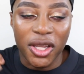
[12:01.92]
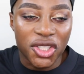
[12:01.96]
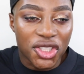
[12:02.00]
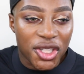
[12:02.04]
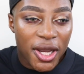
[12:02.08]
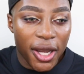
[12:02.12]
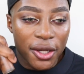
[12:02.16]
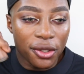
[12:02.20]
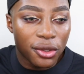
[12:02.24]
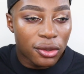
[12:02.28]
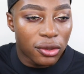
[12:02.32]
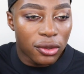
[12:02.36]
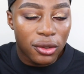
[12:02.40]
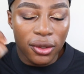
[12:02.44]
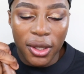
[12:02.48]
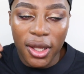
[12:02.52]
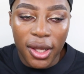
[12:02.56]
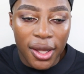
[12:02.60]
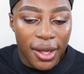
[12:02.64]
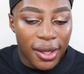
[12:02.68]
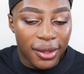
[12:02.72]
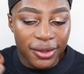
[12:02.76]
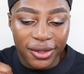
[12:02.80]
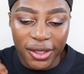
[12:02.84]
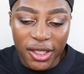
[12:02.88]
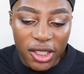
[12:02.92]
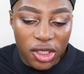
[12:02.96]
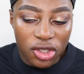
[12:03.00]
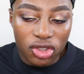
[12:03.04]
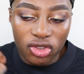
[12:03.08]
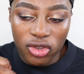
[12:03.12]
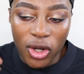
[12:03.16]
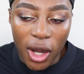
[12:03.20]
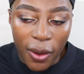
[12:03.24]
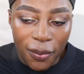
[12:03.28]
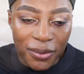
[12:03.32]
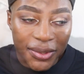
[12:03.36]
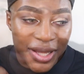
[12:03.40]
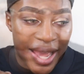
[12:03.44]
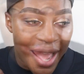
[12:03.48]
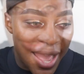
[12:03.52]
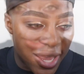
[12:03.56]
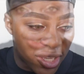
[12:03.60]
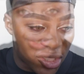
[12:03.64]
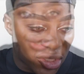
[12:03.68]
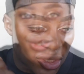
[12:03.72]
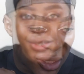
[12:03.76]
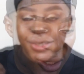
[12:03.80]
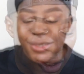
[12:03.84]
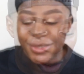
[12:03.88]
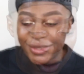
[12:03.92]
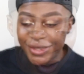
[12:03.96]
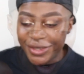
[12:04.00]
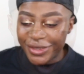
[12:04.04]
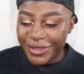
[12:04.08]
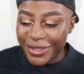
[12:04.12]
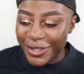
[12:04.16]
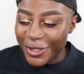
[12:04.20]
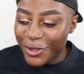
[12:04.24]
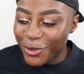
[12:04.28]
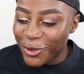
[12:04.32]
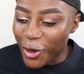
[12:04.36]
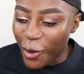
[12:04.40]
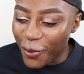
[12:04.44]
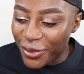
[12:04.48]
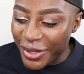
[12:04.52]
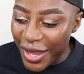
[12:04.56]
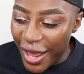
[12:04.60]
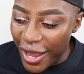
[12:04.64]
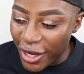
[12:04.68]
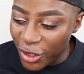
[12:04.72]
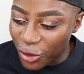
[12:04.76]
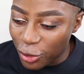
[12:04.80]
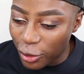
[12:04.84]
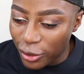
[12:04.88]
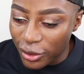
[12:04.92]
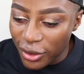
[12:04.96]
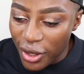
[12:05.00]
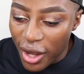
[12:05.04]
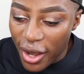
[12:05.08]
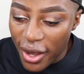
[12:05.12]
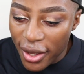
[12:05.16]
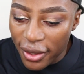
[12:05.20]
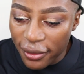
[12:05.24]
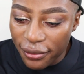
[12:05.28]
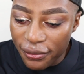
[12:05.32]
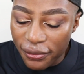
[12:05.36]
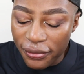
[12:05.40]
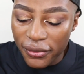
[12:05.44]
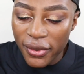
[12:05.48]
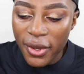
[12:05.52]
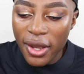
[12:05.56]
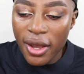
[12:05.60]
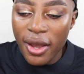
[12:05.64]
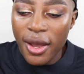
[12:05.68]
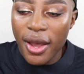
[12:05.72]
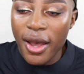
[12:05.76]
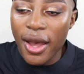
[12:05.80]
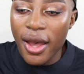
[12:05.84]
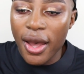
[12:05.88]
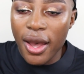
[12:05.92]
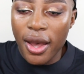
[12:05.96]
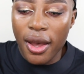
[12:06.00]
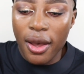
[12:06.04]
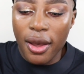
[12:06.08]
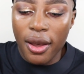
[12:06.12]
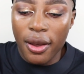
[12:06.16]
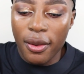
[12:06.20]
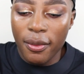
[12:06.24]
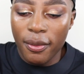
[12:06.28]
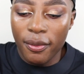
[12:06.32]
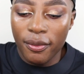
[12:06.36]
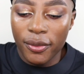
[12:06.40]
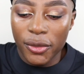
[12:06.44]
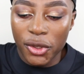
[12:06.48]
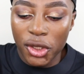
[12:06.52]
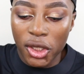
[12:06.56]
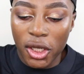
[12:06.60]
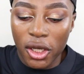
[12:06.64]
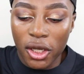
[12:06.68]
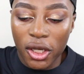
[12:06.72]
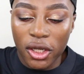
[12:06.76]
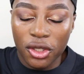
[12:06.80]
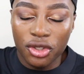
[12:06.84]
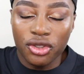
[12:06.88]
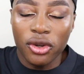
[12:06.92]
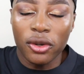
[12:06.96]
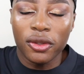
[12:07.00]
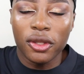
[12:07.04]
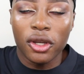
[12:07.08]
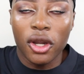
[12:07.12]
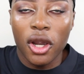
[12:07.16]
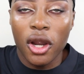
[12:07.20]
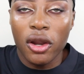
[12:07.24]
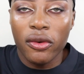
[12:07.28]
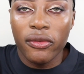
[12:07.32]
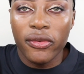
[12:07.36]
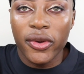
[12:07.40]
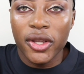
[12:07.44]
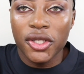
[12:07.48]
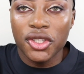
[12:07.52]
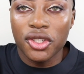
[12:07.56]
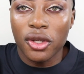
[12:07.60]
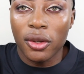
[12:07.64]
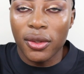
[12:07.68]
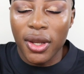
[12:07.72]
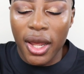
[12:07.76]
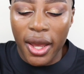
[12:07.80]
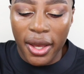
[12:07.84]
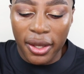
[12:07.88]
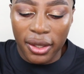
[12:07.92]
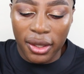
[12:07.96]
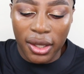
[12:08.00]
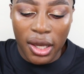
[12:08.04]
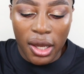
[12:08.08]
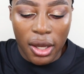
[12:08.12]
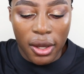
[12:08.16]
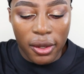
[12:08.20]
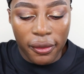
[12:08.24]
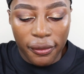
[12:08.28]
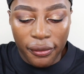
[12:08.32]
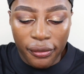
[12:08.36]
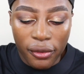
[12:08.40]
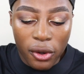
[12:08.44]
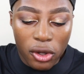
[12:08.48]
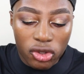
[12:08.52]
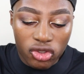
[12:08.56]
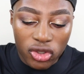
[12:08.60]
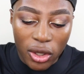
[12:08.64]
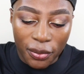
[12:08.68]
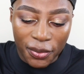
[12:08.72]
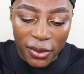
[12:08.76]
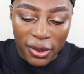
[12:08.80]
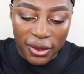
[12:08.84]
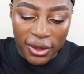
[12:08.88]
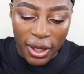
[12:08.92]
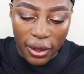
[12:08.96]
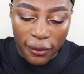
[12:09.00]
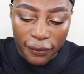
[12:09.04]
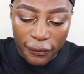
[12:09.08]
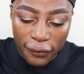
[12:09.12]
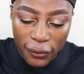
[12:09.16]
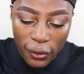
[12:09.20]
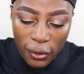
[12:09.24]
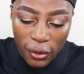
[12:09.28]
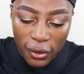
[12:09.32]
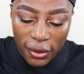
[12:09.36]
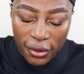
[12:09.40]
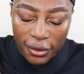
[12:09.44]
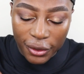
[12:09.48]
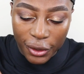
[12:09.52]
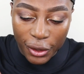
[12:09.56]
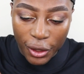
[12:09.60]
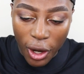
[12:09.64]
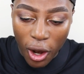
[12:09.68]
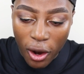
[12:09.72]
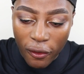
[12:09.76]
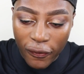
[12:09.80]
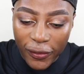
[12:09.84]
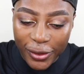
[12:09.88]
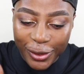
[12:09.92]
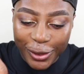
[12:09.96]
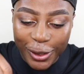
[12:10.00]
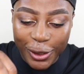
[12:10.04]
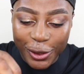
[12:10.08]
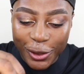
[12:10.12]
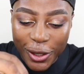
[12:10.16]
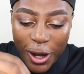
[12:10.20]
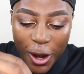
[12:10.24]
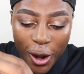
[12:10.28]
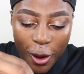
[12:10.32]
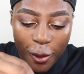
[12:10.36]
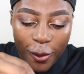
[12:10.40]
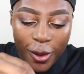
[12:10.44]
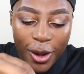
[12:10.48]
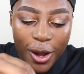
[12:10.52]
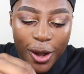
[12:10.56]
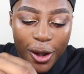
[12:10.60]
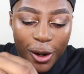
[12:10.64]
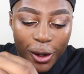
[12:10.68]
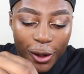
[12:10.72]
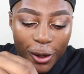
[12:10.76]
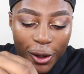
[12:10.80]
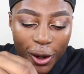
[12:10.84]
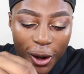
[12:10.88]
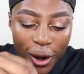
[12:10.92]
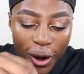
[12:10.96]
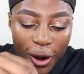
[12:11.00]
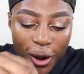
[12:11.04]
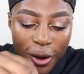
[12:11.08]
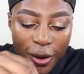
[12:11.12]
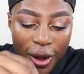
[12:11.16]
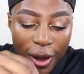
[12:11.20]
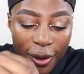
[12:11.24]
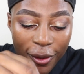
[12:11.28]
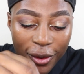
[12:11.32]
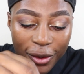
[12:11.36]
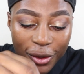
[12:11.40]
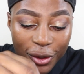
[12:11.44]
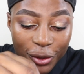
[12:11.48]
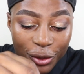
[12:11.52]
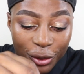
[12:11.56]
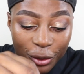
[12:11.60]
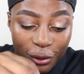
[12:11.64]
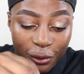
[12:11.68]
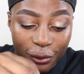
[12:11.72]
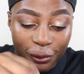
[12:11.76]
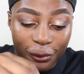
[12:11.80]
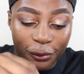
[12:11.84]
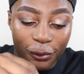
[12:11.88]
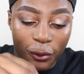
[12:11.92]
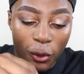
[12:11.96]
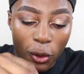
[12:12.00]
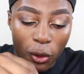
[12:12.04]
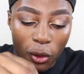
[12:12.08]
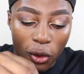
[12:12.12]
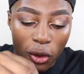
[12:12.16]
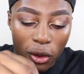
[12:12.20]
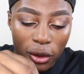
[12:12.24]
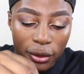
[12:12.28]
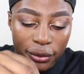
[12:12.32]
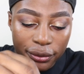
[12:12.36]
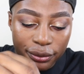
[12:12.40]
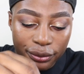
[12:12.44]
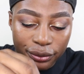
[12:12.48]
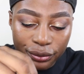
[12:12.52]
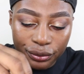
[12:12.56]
my channel. These drops are actual, yeah, these drops are actual life. You can control the coverage, so like four drops is like four, so you obviously know. Girl, I'm gonna do four.